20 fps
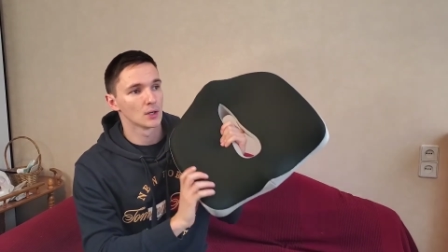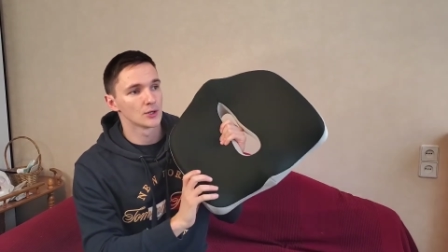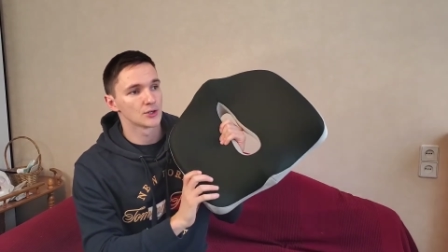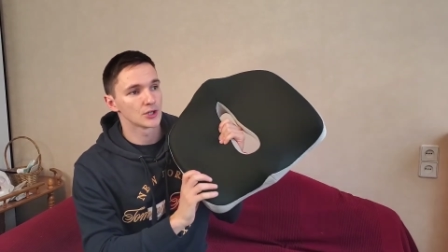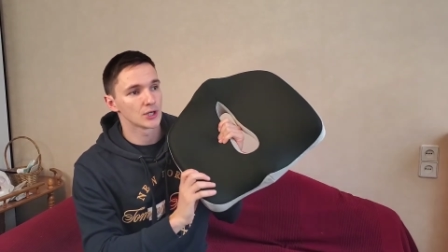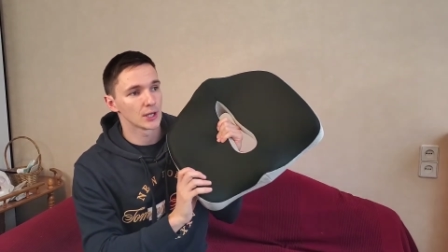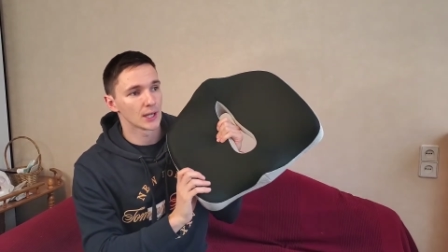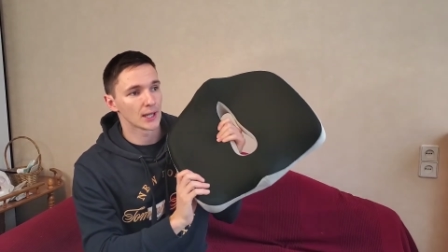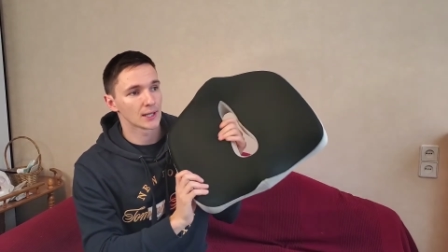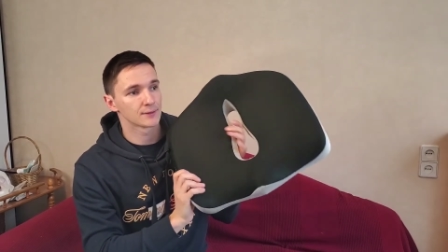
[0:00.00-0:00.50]

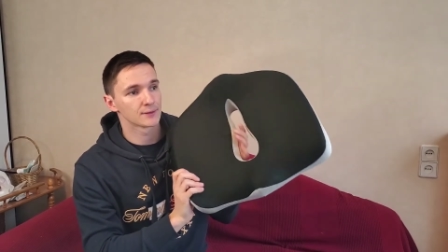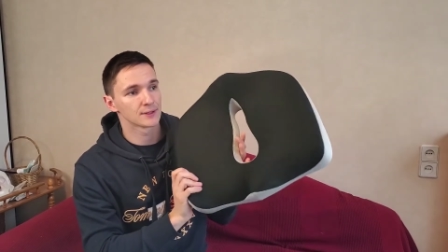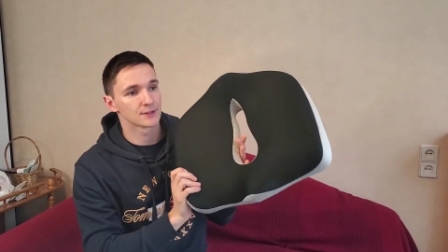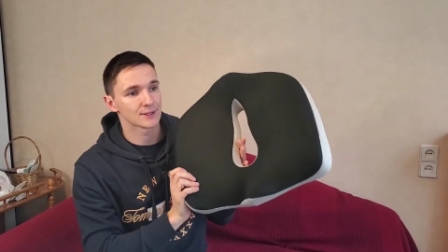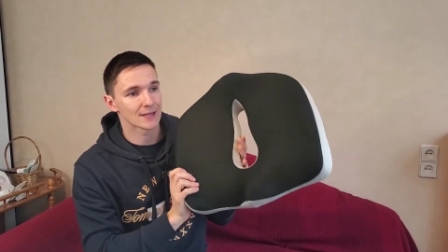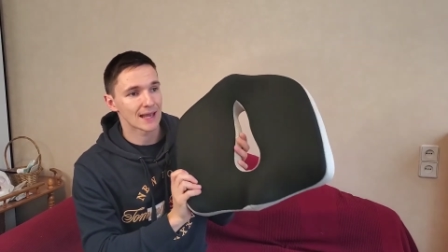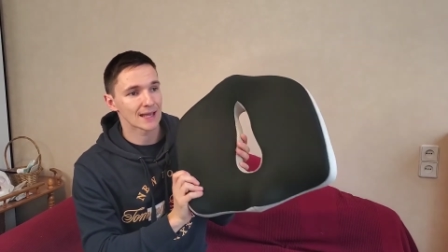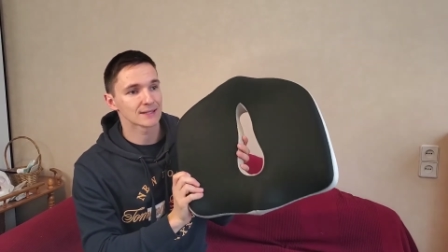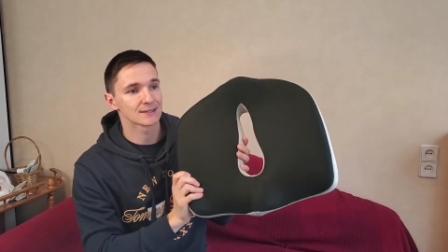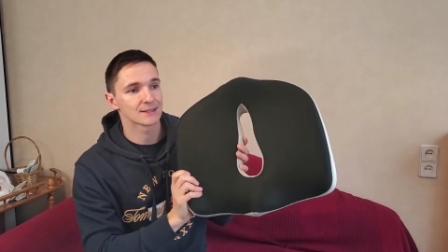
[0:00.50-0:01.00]
she had this
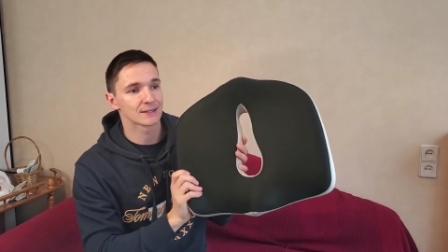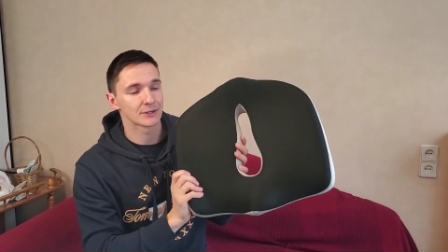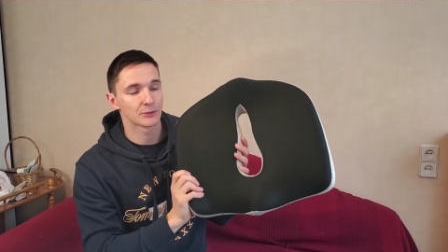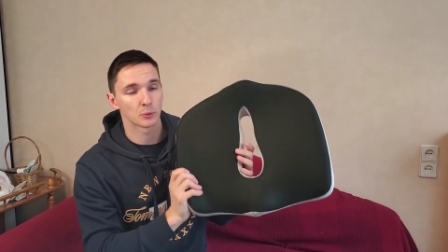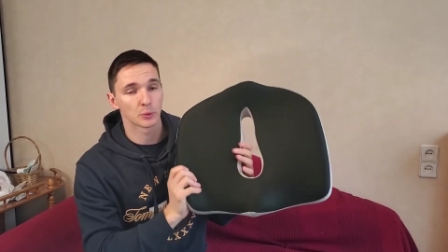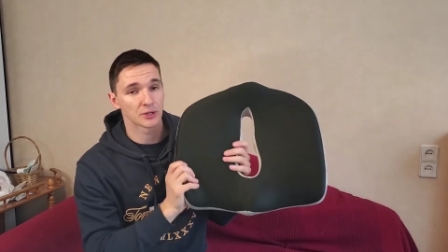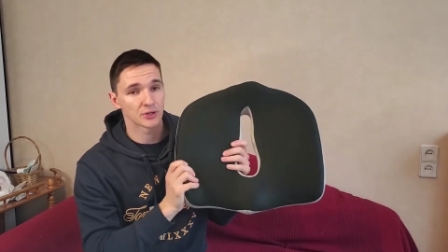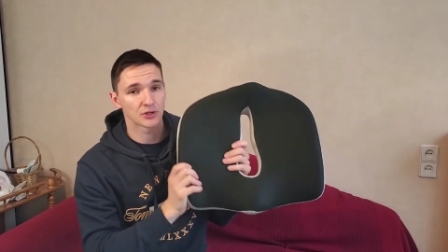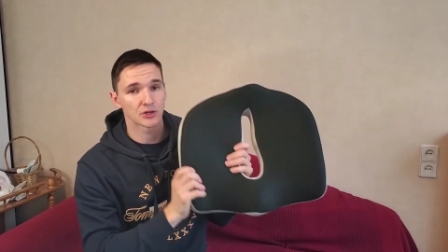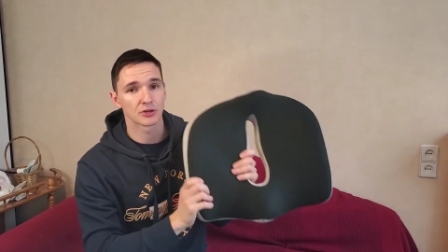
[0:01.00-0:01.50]
accident
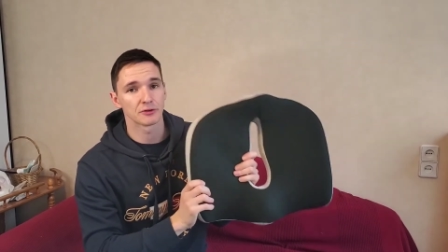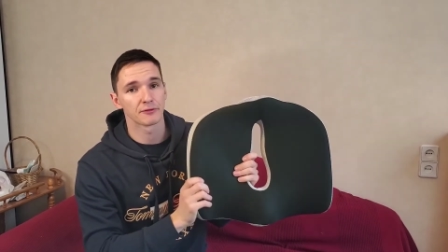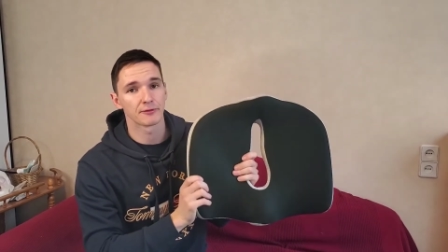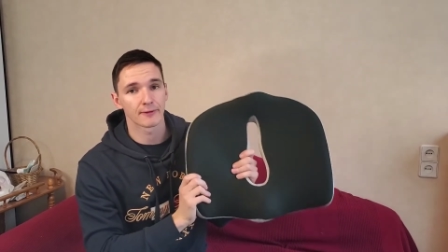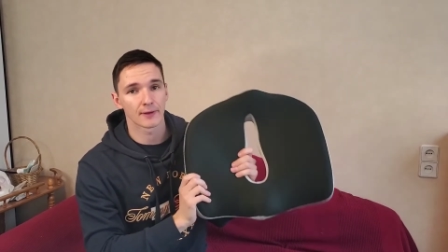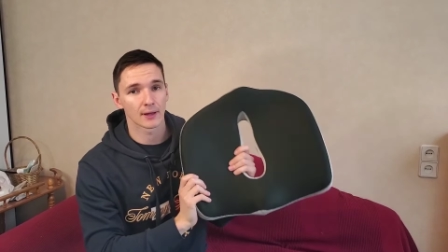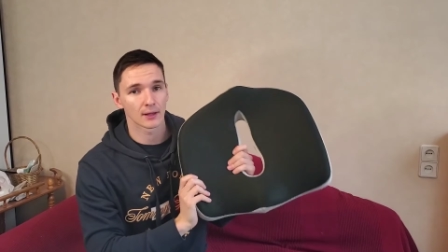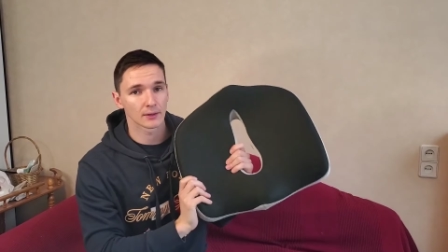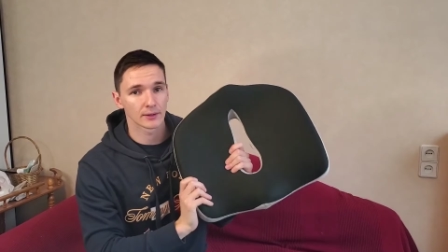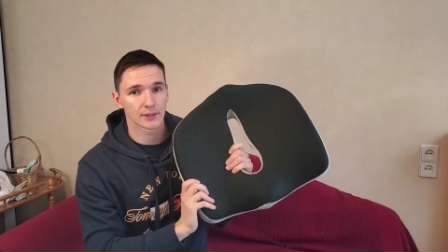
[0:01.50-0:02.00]
when she
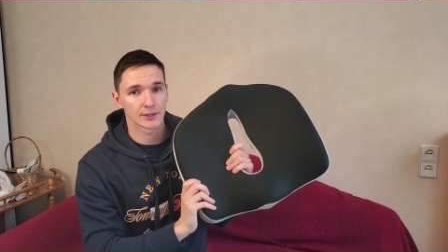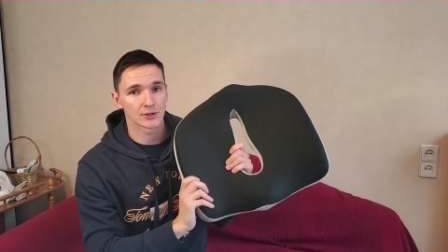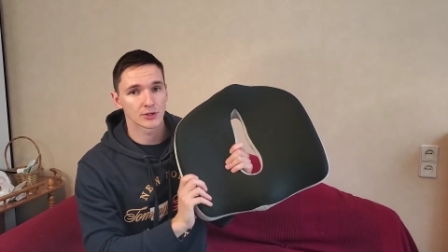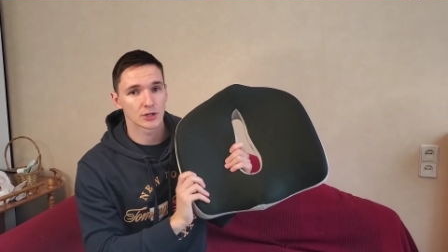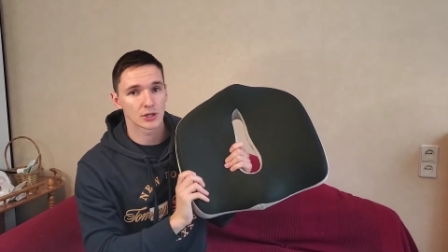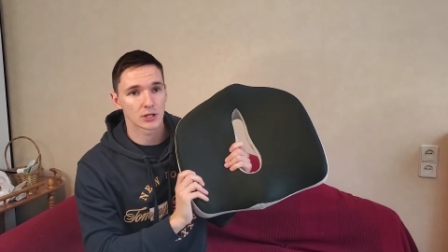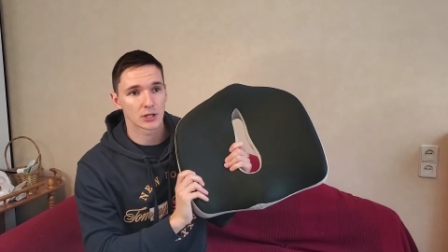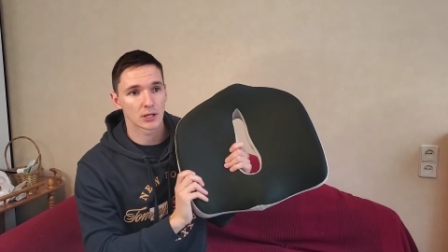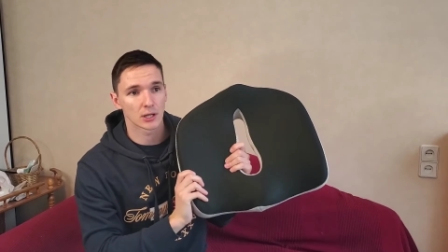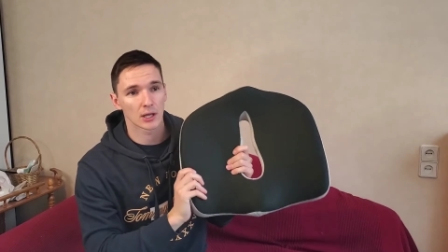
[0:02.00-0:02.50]
fell and
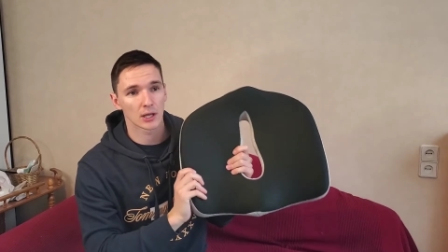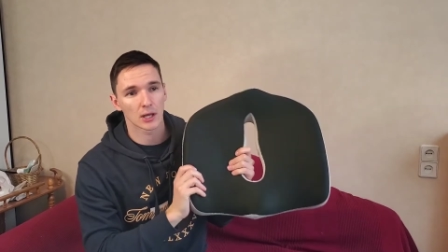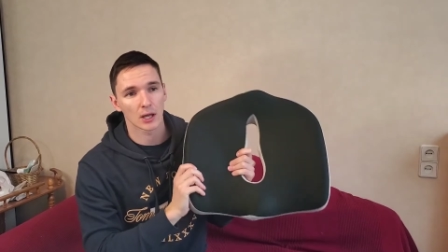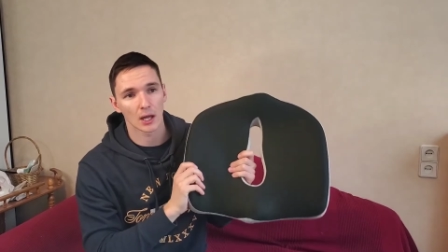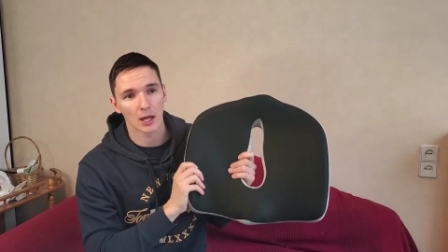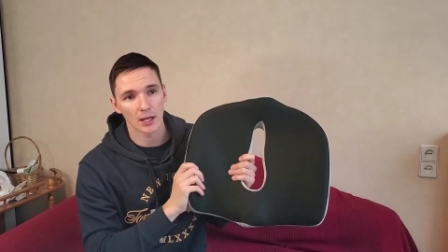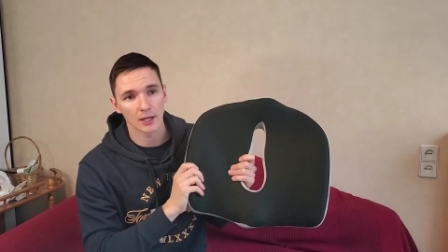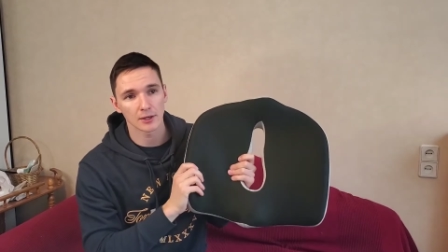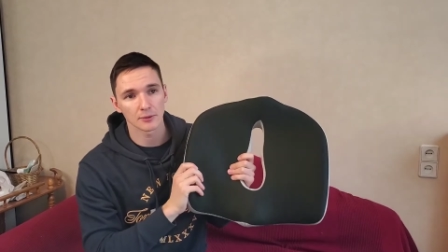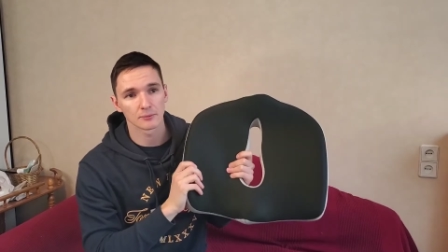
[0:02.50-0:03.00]
she
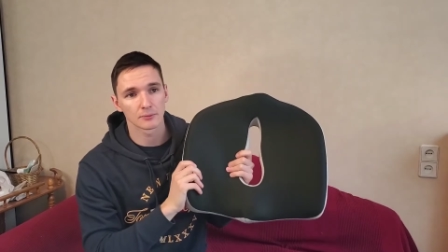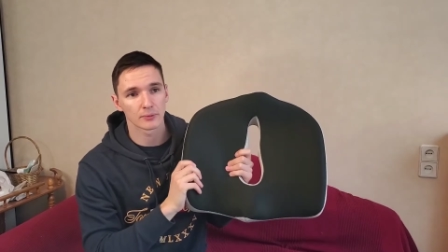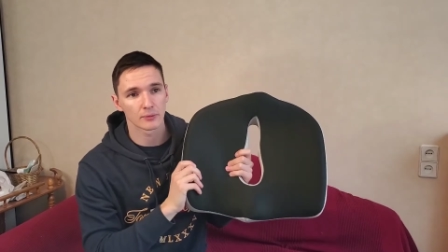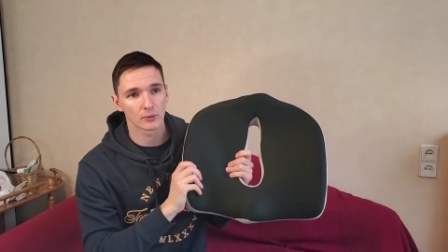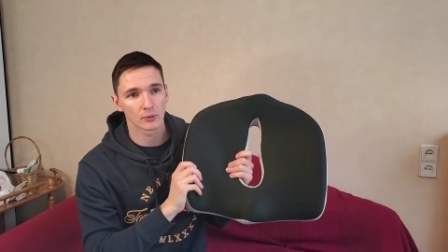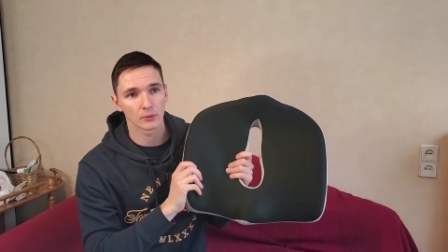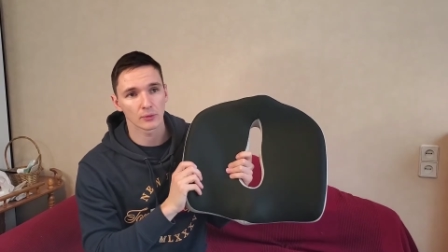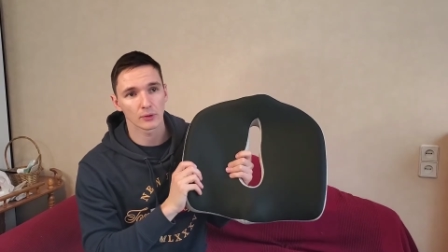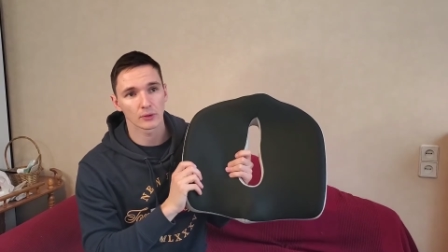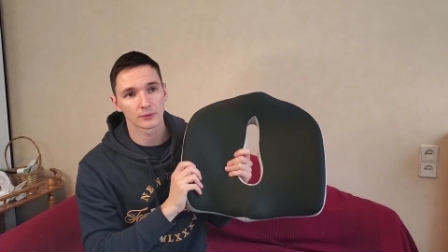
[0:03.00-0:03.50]
kind of
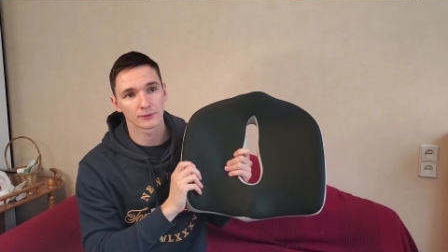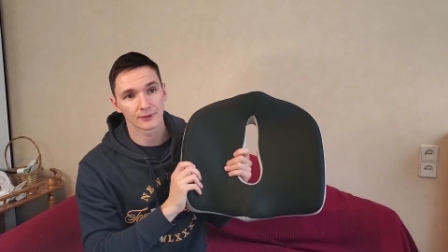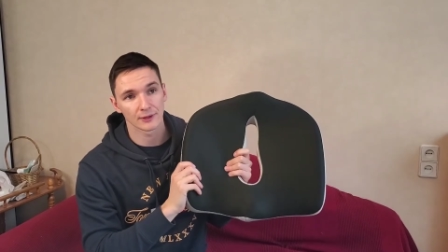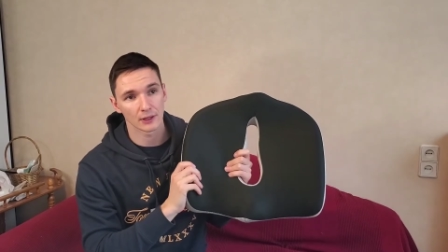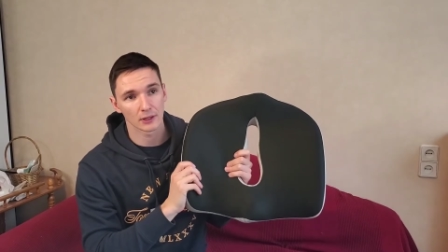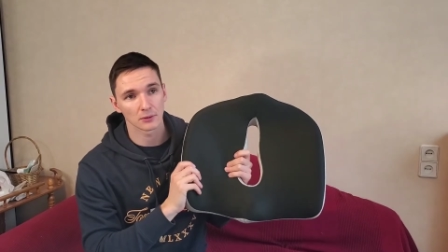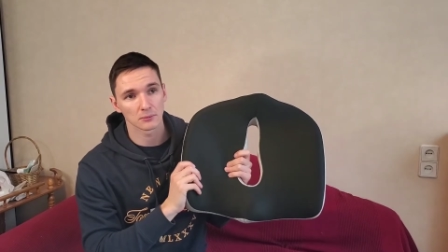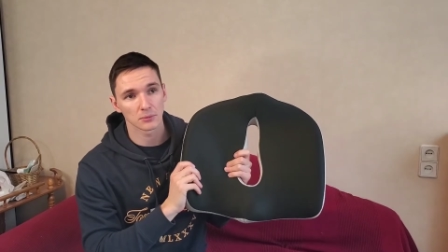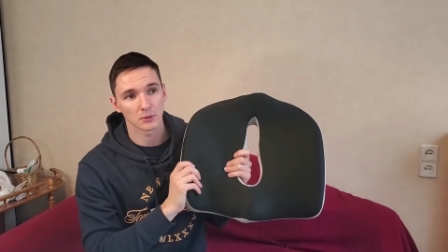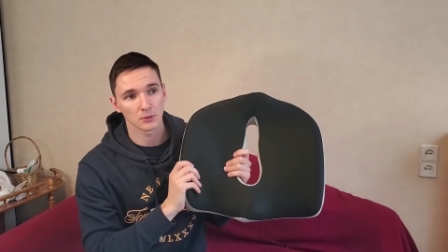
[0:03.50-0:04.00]
broke her
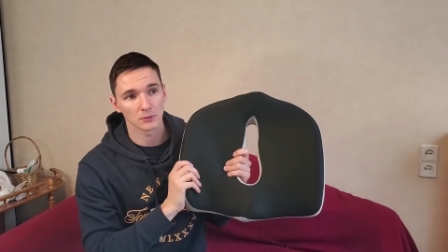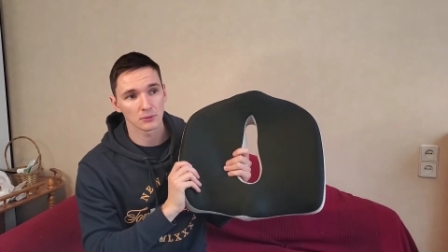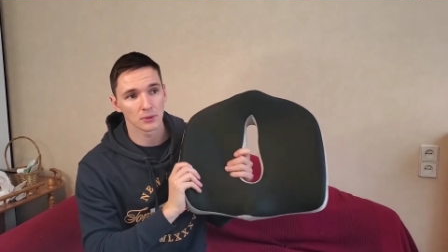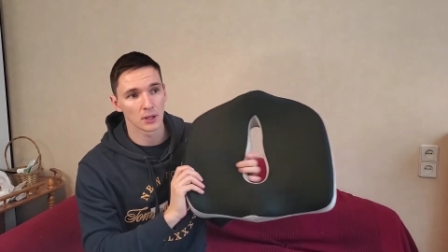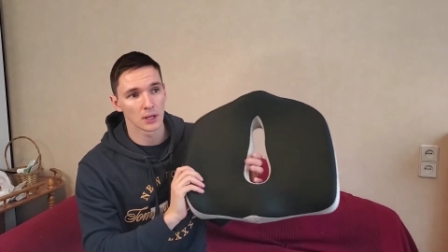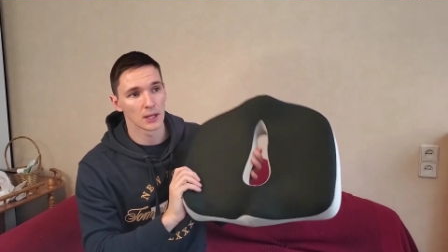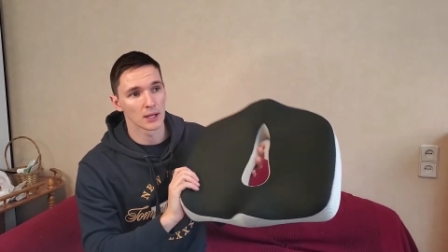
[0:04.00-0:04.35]
tailbone.